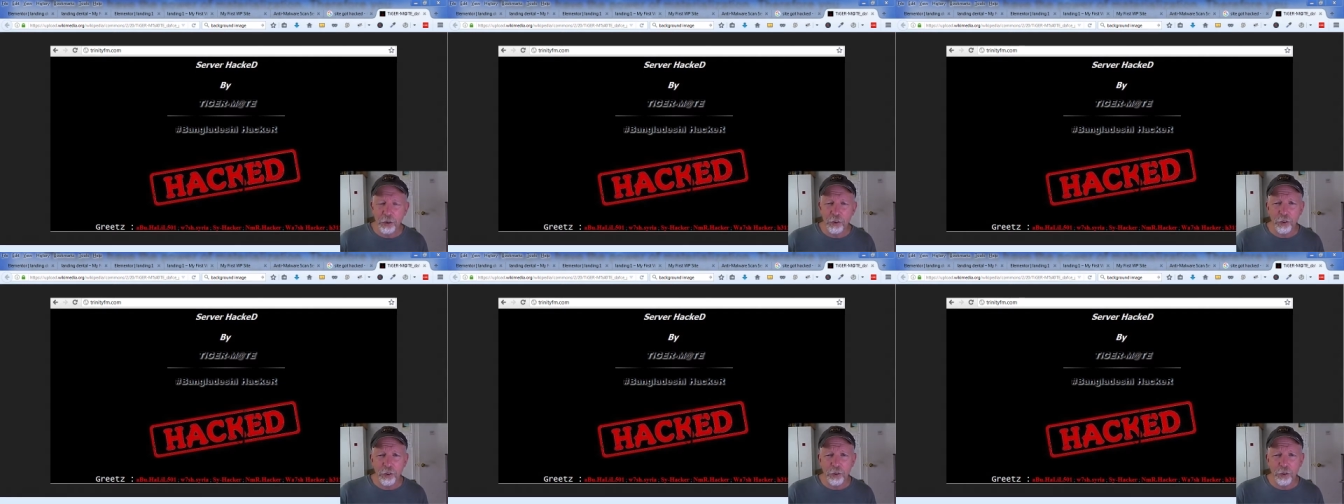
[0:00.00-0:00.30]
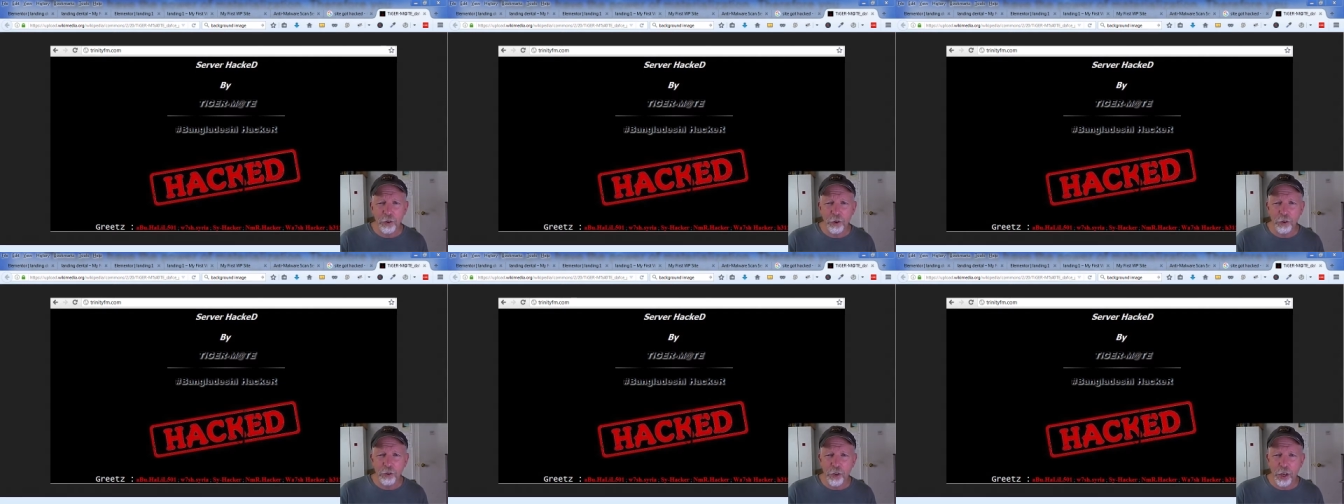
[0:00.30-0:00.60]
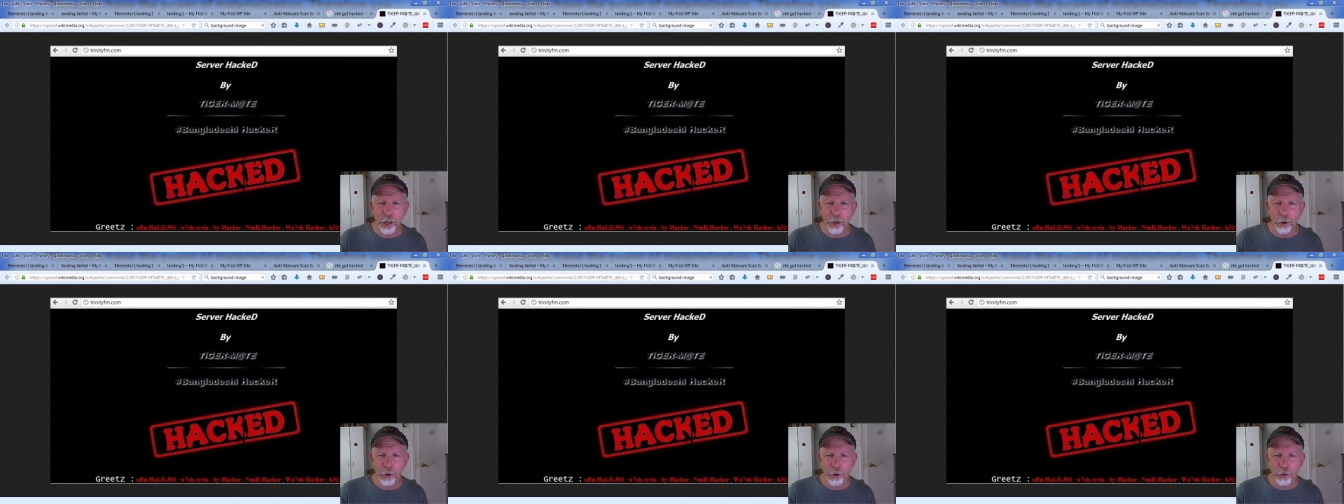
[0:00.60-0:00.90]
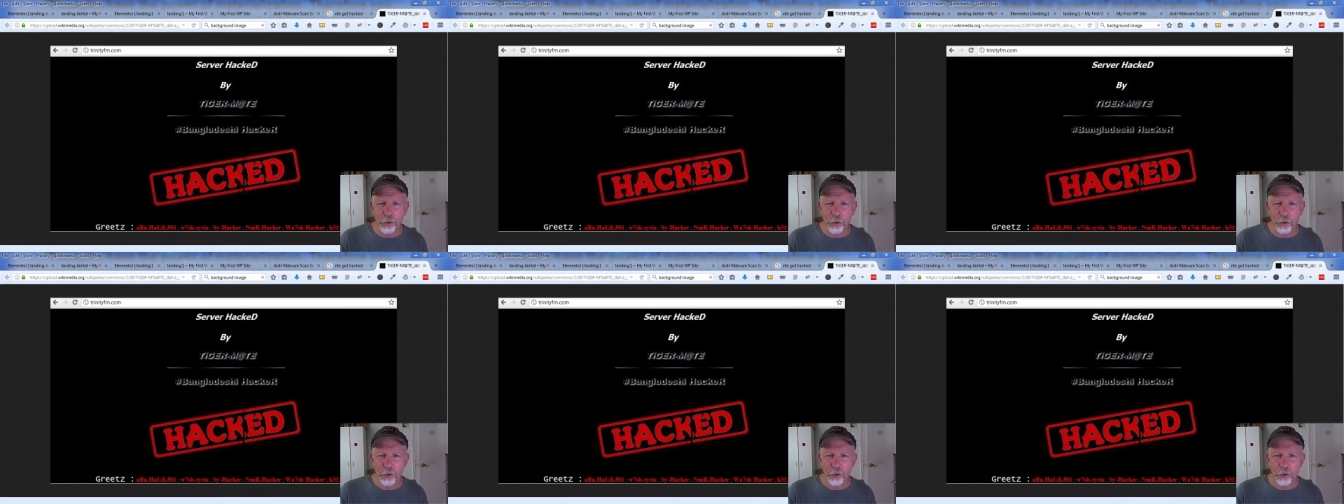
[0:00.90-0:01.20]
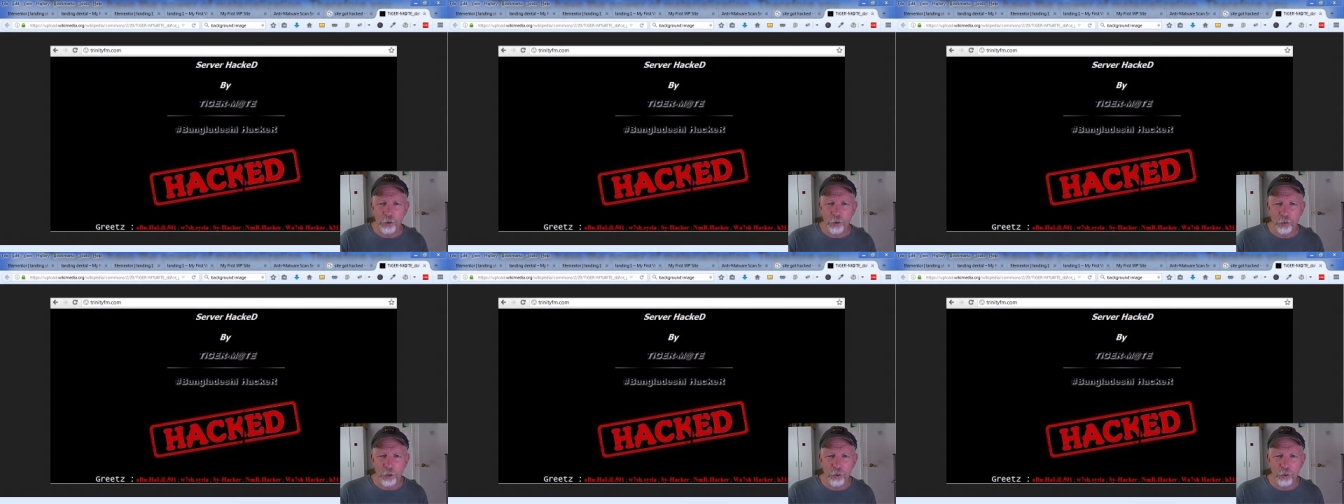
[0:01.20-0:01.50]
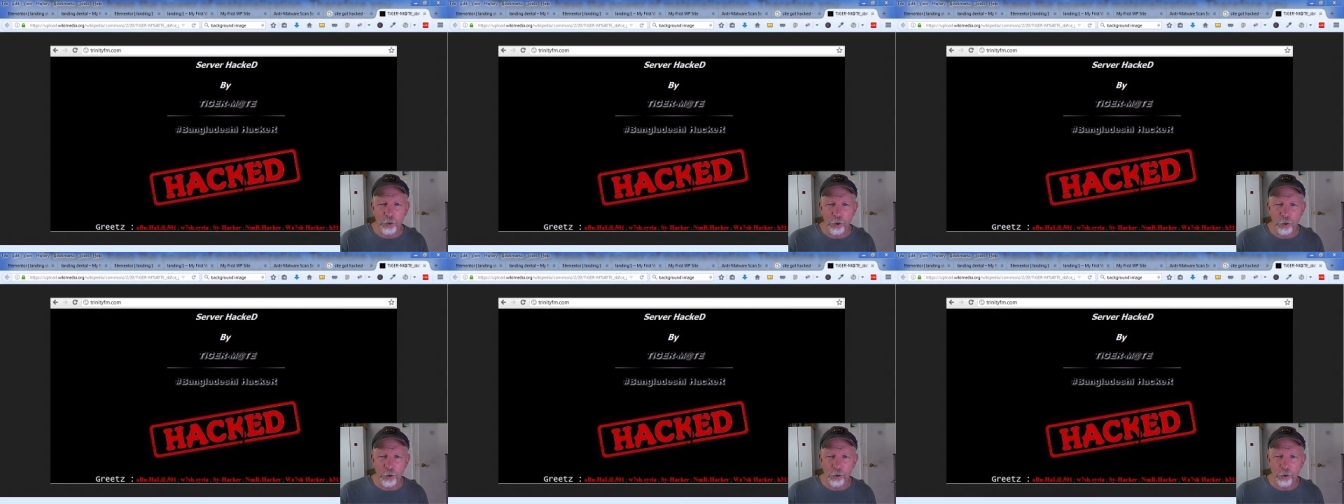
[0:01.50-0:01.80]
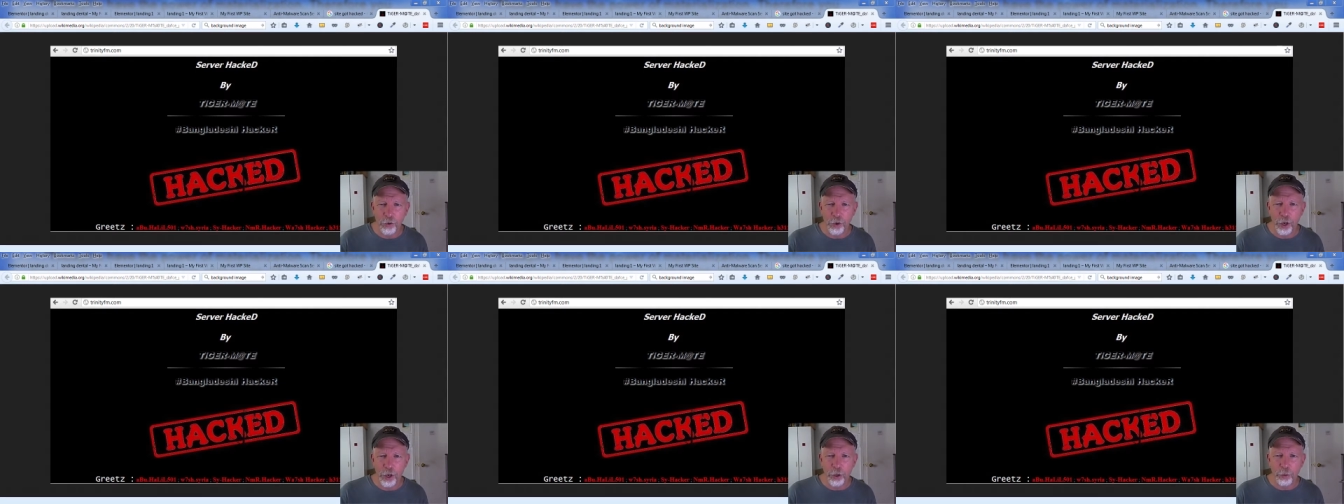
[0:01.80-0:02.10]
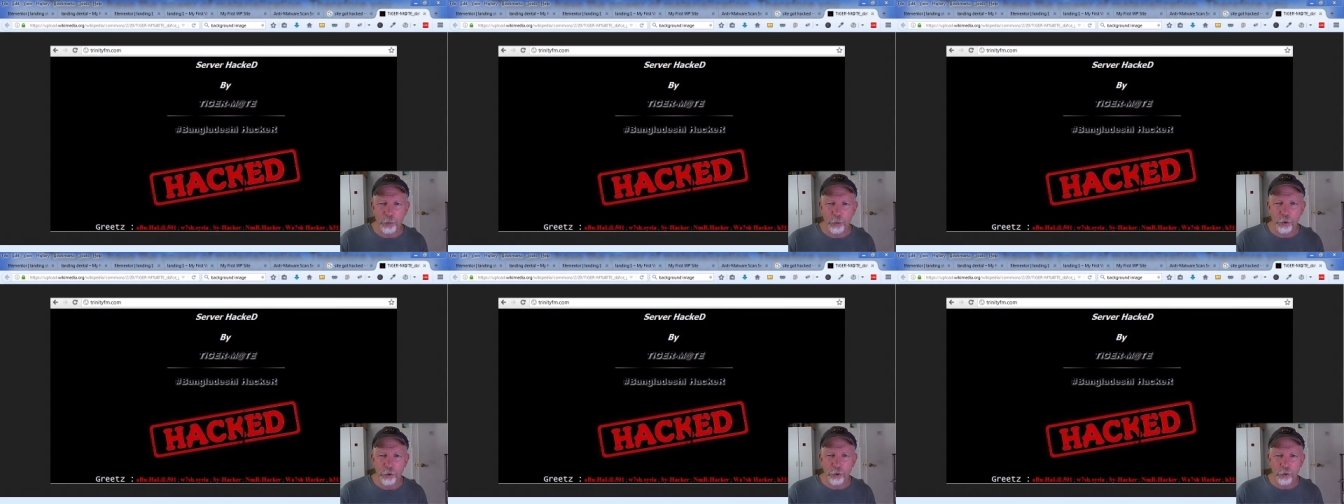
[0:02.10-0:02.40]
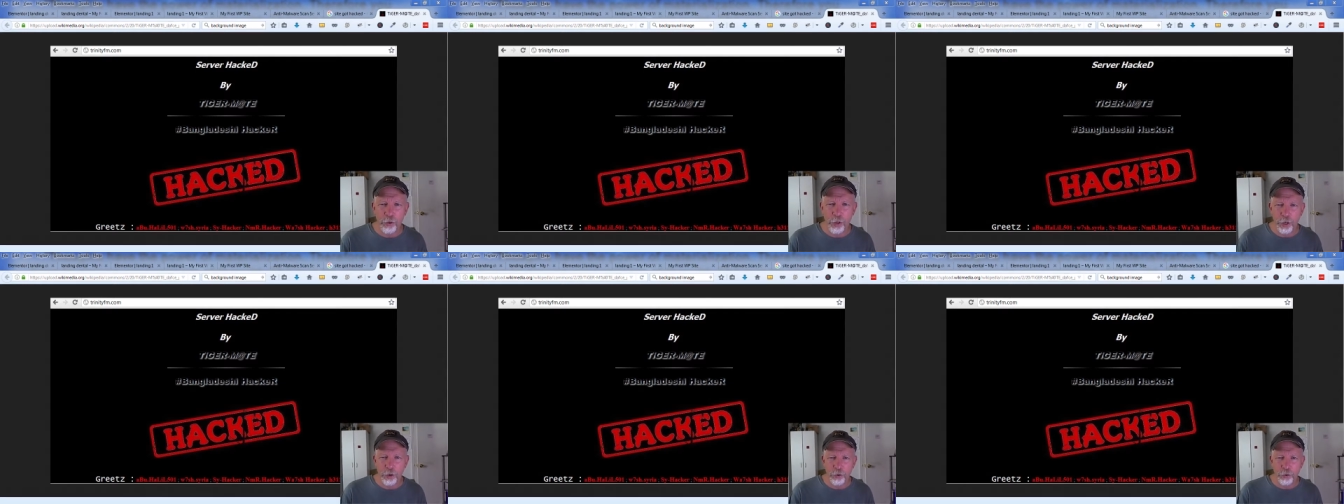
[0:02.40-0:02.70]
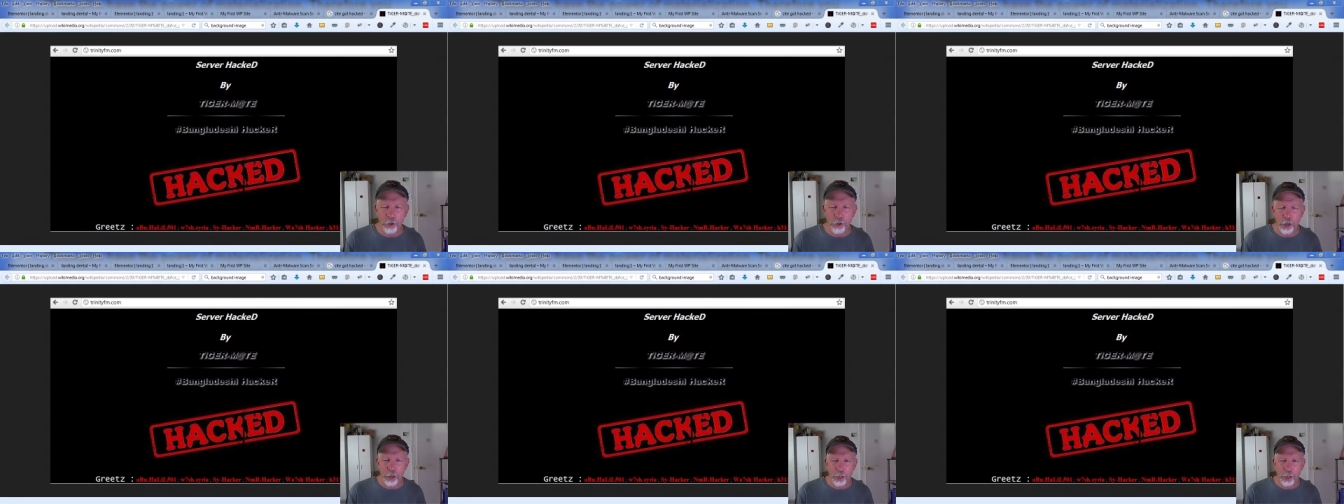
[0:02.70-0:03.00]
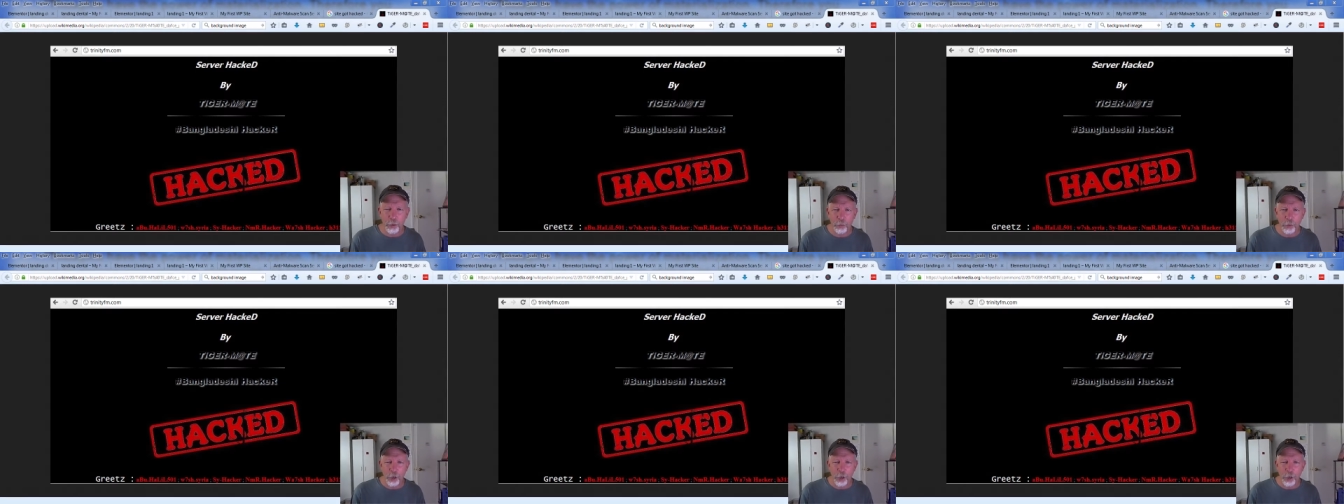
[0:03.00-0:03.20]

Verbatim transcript: He uses HostGator exclusively, so does the other person that I was